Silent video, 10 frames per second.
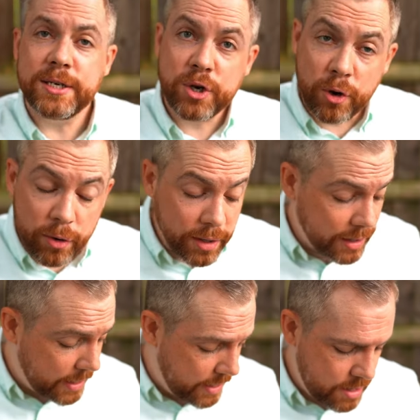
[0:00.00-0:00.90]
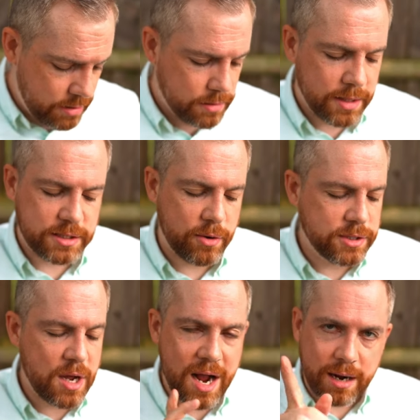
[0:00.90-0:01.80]
Internally, let's go
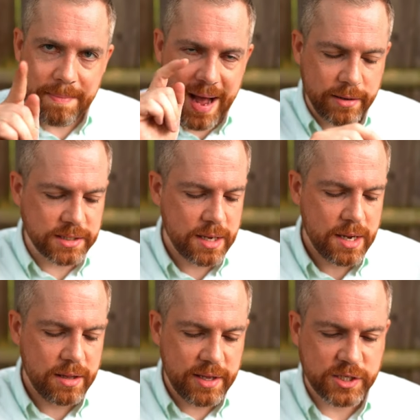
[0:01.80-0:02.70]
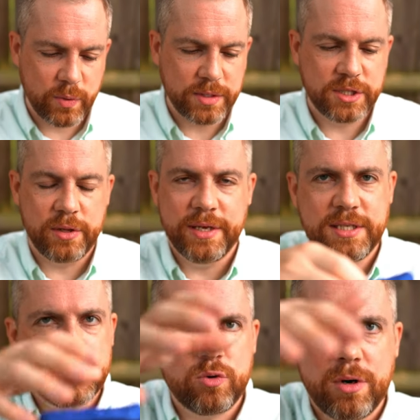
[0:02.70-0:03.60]
and talk about this one. So
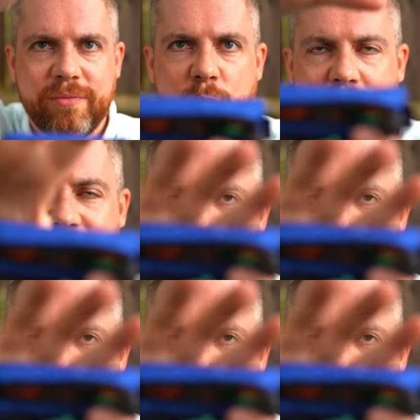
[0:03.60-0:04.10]
this is sort of more of